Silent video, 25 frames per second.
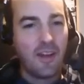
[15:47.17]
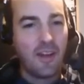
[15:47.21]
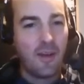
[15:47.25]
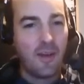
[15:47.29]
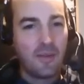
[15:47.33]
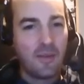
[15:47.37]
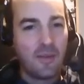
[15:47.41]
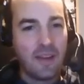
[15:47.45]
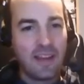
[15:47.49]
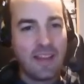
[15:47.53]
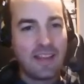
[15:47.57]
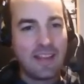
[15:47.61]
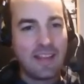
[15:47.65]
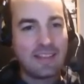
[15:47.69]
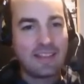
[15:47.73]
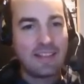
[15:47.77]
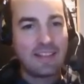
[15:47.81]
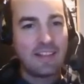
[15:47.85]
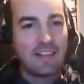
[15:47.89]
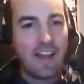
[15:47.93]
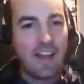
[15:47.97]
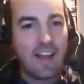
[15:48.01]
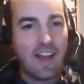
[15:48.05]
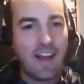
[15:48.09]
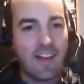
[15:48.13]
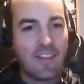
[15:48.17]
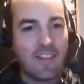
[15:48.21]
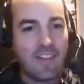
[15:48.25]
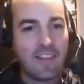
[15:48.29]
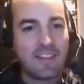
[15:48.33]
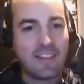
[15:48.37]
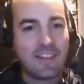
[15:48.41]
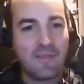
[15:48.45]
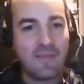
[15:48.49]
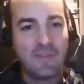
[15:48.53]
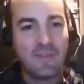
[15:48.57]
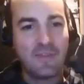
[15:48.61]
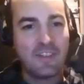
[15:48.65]
I mean, are there
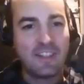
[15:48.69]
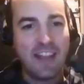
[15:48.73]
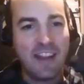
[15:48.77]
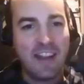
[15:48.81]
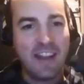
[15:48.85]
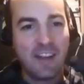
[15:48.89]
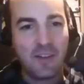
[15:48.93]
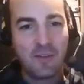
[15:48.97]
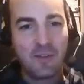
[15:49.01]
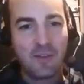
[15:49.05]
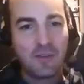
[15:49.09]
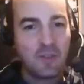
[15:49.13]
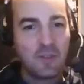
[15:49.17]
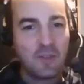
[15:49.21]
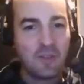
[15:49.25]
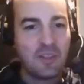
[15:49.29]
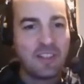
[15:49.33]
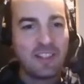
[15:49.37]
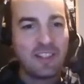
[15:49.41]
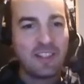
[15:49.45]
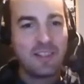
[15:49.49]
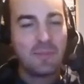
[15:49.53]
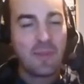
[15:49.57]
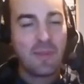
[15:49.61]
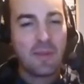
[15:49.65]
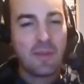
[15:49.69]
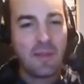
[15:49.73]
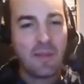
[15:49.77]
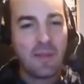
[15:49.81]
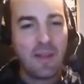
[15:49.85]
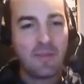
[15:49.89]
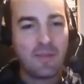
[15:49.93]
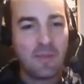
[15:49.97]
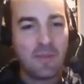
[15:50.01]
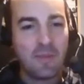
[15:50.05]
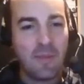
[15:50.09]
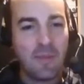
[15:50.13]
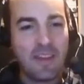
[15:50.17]
different technical choices people
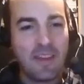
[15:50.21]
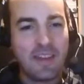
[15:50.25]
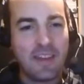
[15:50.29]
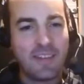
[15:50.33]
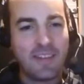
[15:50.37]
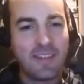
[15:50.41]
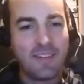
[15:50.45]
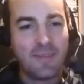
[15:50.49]
have to make?